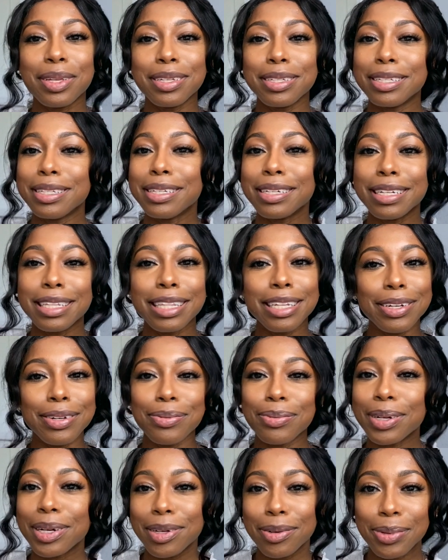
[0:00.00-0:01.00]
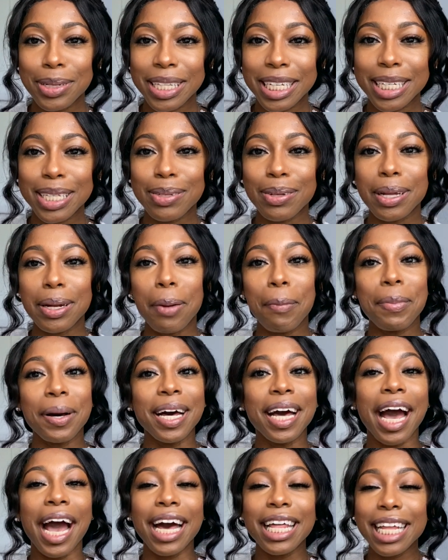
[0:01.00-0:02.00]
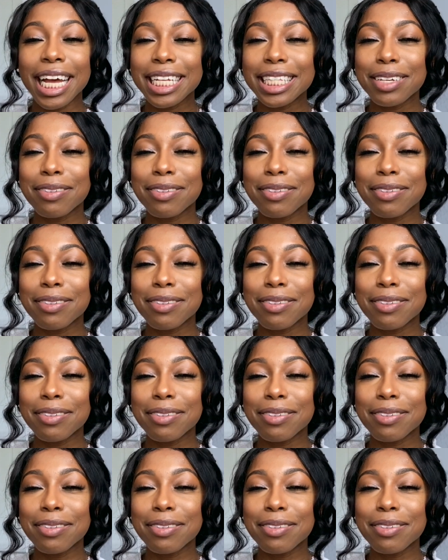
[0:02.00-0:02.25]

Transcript: you're a little weird with this one, but I like to